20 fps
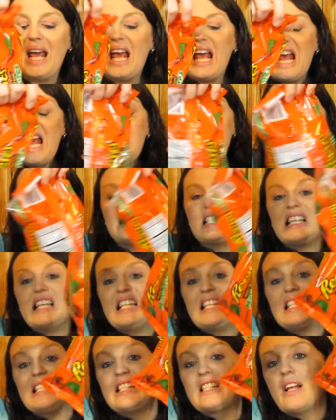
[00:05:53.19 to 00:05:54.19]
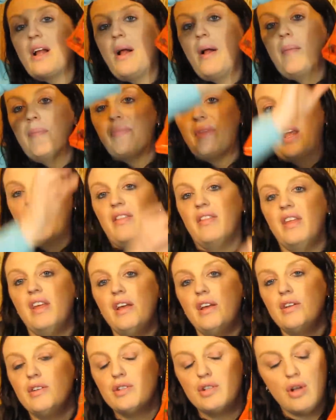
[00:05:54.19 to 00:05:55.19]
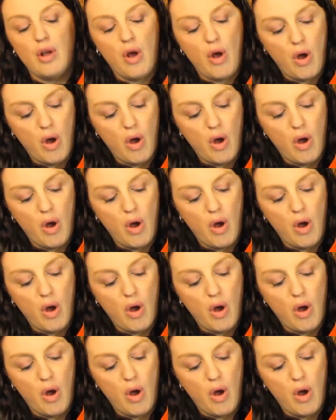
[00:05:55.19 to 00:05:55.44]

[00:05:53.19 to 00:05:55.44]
Pieces. These